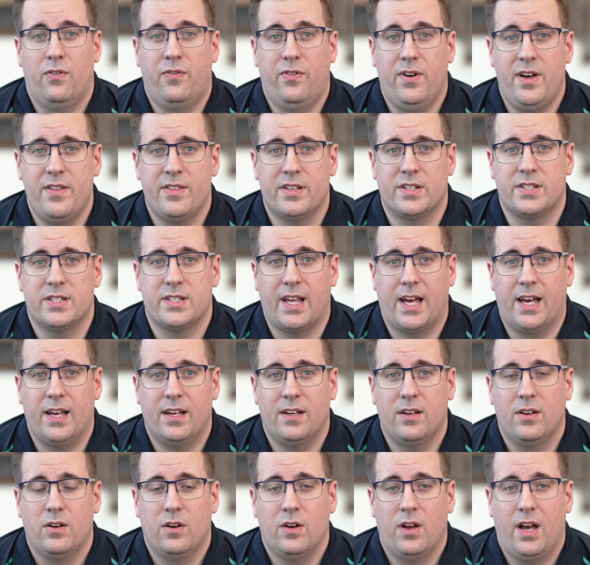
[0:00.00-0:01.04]
Further to that,
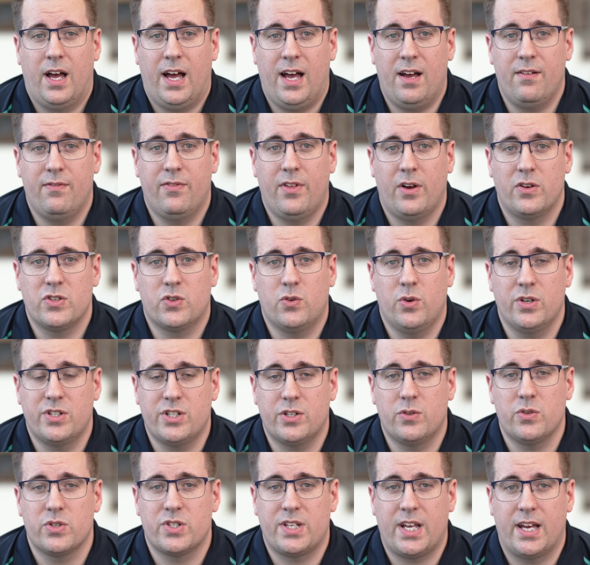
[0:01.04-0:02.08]
have those
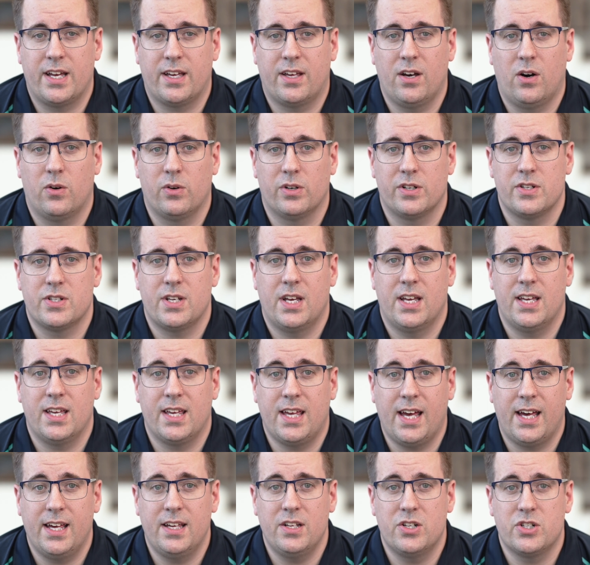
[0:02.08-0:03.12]
critical stakeholders
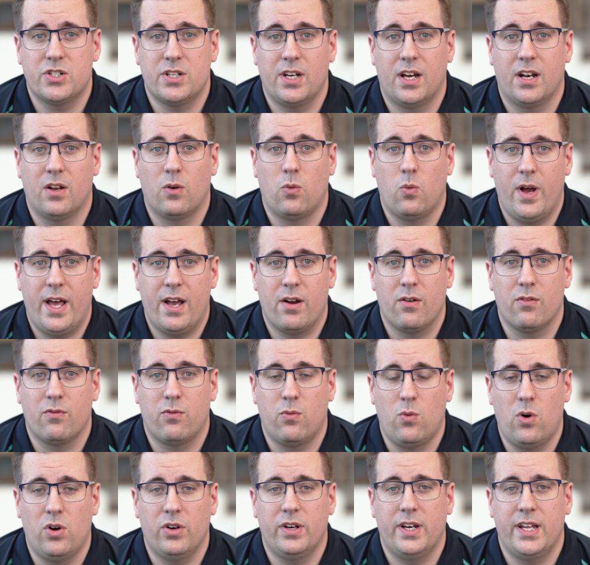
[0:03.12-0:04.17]
engaged and aware
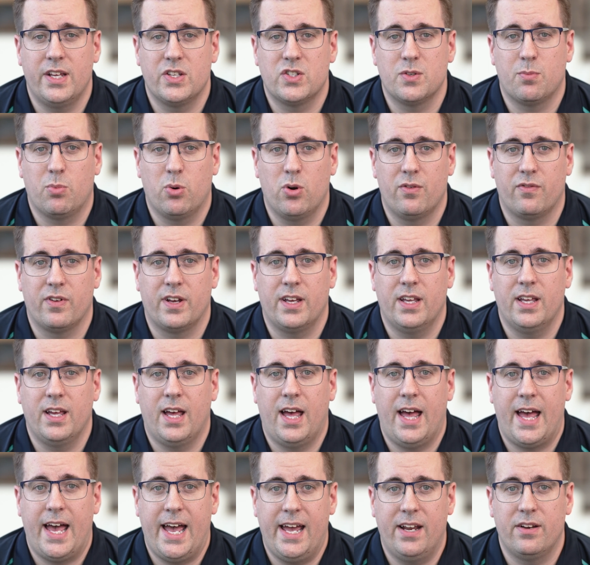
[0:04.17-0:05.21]
of what needs approving
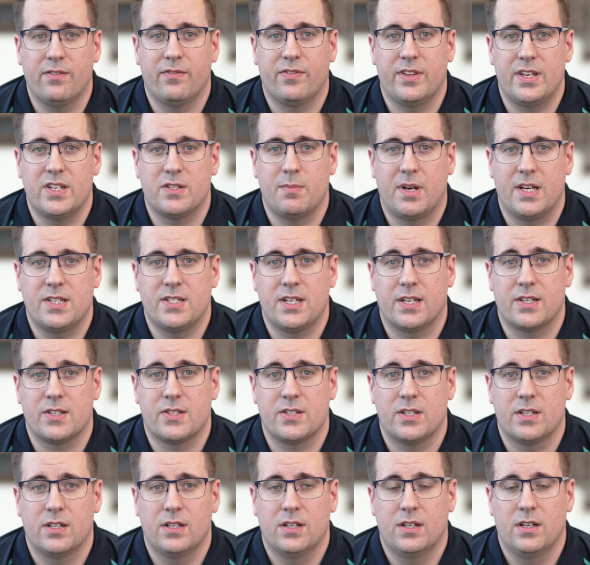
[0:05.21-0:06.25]
ahead of these
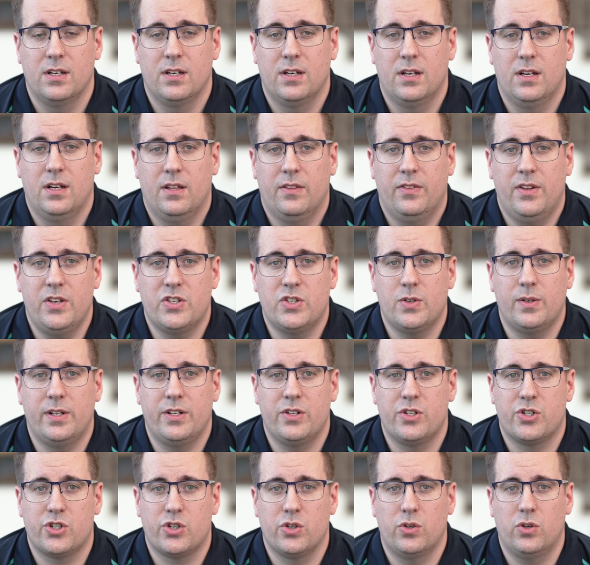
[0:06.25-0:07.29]
meetings. This will
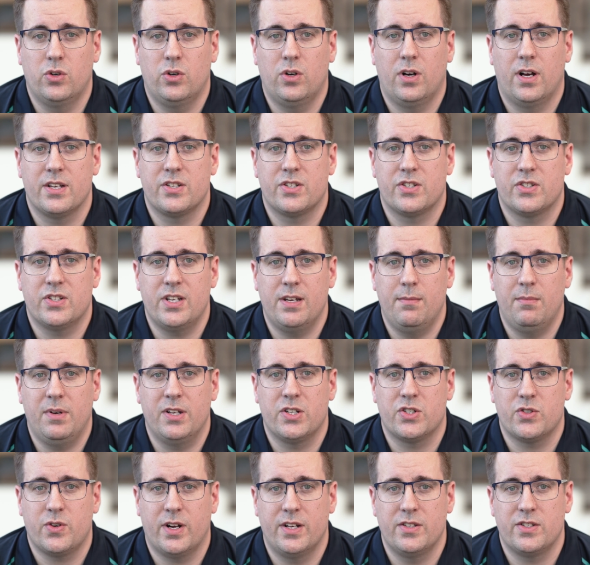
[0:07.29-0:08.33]
ensure a
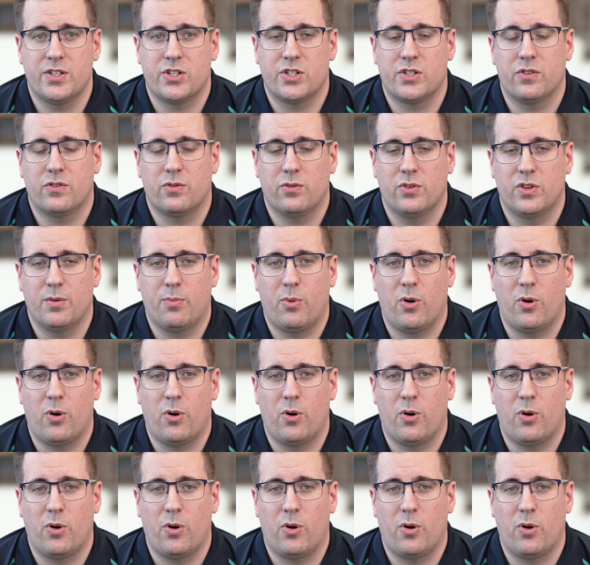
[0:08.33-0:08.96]
seamless transition through the